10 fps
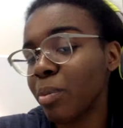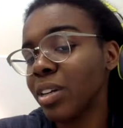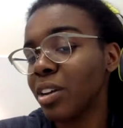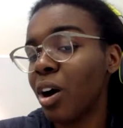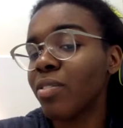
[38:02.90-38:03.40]

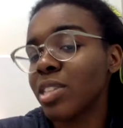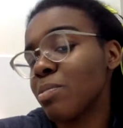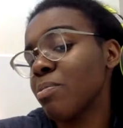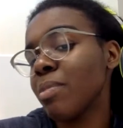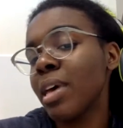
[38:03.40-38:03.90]
but
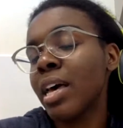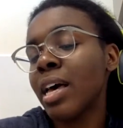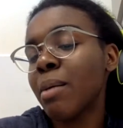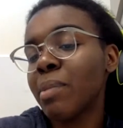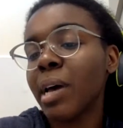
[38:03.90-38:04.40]
obviously
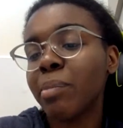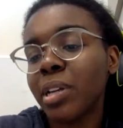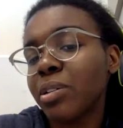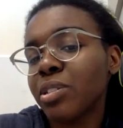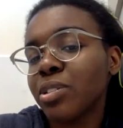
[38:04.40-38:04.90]
Penelope
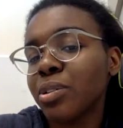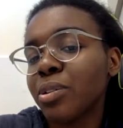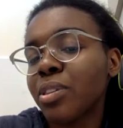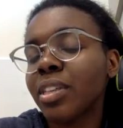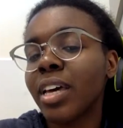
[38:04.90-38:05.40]
knows the
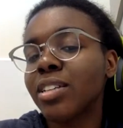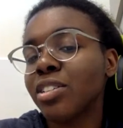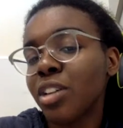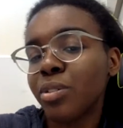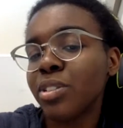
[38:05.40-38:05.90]
truth, and
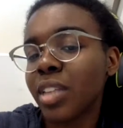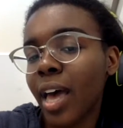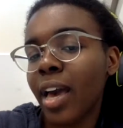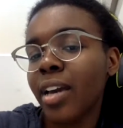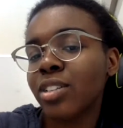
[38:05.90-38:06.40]
she knows she's
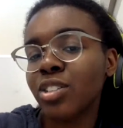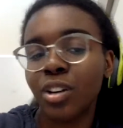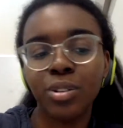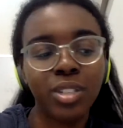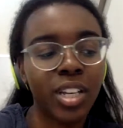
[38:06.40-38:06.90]
lying. She
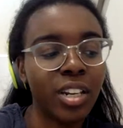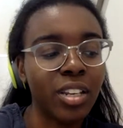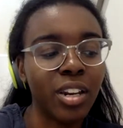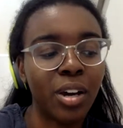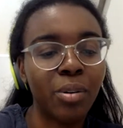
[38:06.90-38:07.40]
knows that,
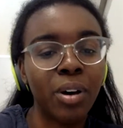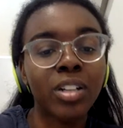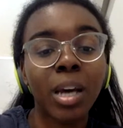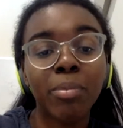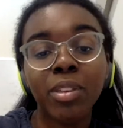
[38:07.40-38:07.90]

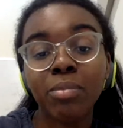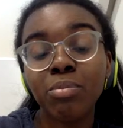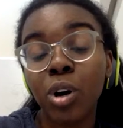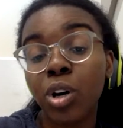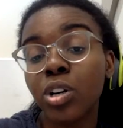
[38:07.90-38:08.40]
on top of the
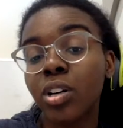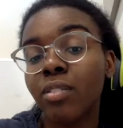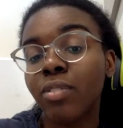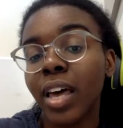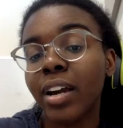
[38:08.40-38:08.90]
hurt
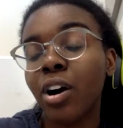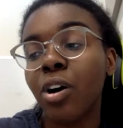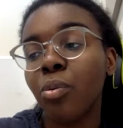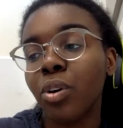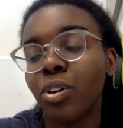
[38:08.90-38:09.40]
of like,
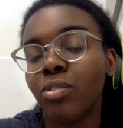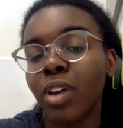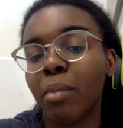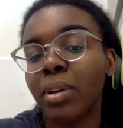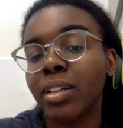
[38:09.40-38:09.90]
oh well, her
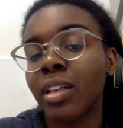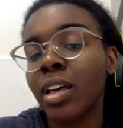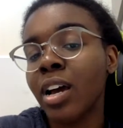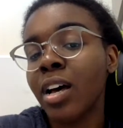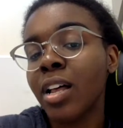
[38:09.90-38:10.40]
family
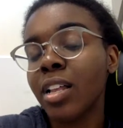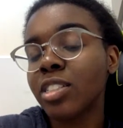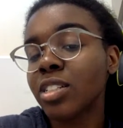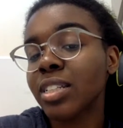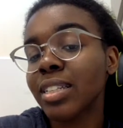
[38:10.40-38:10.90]

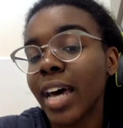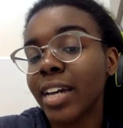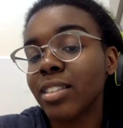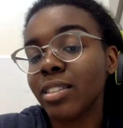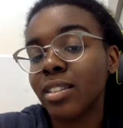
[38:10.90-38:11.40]
essentially
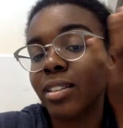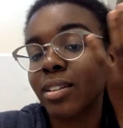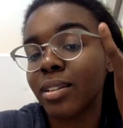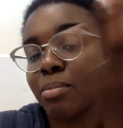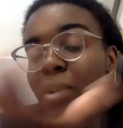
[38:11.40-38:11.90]
likes
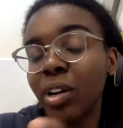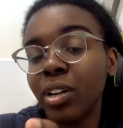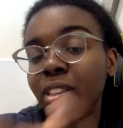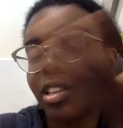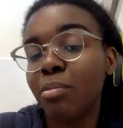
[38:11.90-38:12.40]

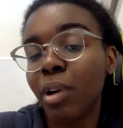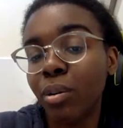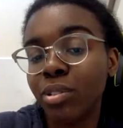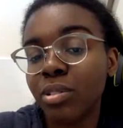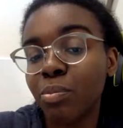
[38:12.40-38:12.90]
Mirren the
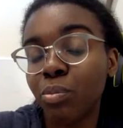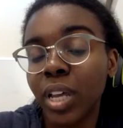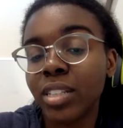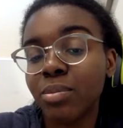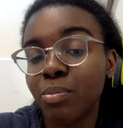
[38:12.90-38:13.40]
most,
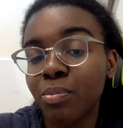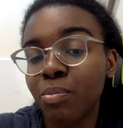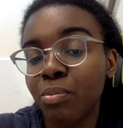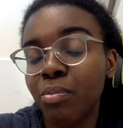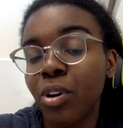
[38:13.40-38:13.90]
likes
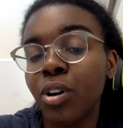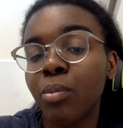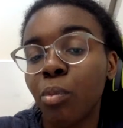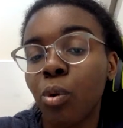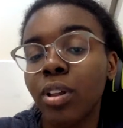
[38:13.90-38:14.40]
her
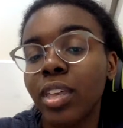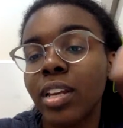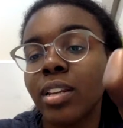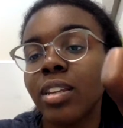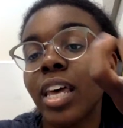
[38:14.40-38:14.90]
more
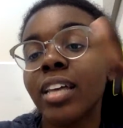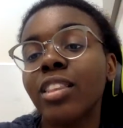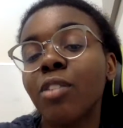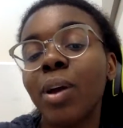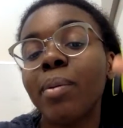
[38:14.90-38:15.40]
than, like,
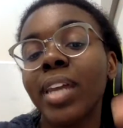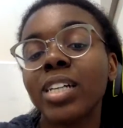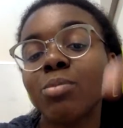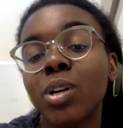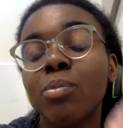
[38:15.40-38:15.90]
her family
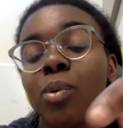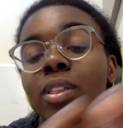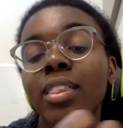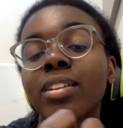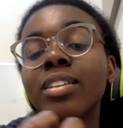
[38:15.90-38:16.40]
likes Mirren more
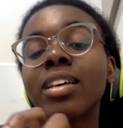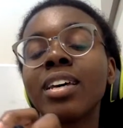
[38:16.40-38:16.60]
than